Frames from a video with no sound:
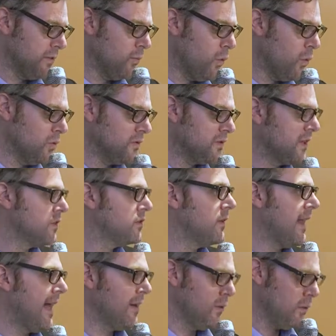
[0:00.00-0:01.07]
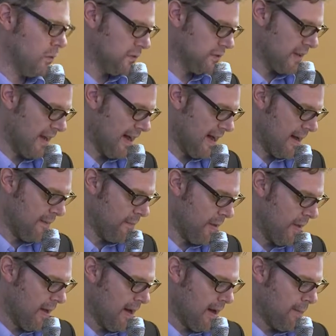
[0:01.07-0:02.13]
and warned social landlords
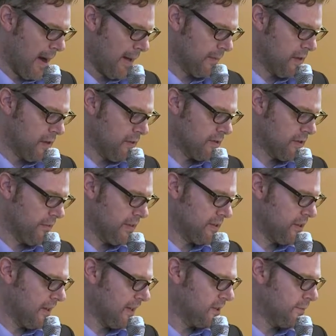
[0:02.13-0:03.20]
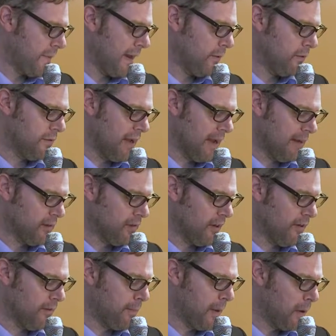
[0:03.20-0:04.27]
about the use of insulation panels on the
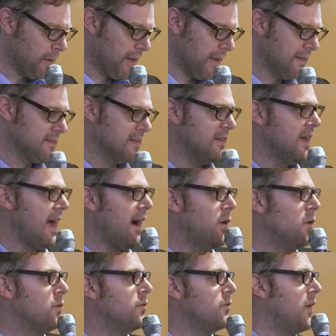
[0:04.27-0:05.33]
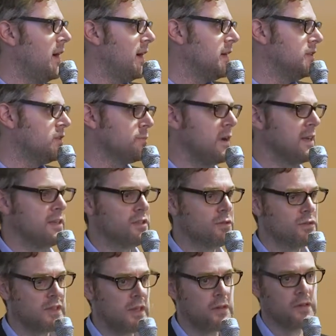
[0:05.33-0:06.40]
outside of buildings and how fire could spread as a
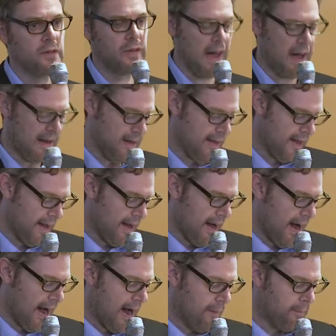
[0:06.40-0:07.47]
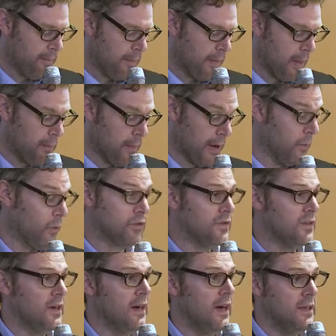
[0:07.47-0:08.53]
result of that. But it
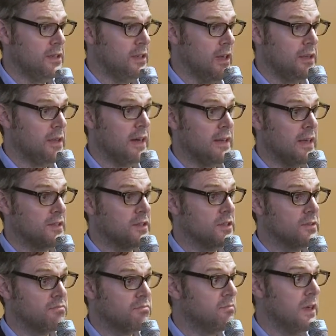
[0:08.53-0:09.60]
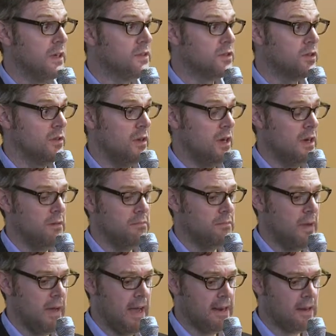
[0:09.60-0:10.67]
wasn't, that's
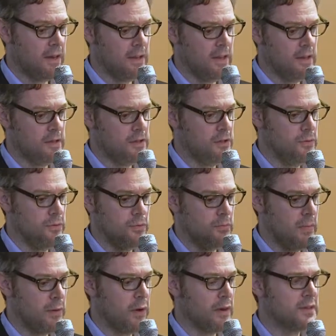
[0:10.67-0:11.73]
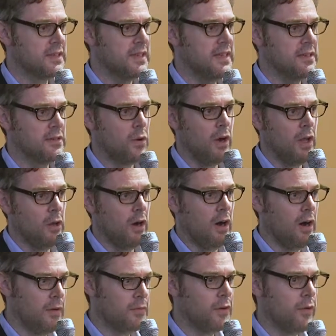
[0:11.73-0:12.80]
a headline that you may well have seen quite a lot
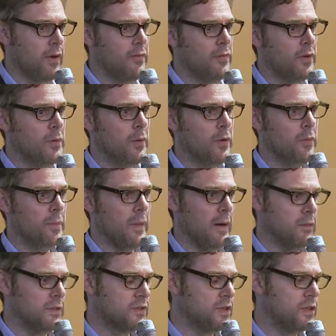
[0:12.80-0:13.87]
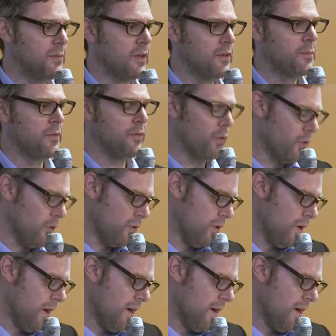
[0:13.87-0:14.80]
after Grenfell, but that was 2 months before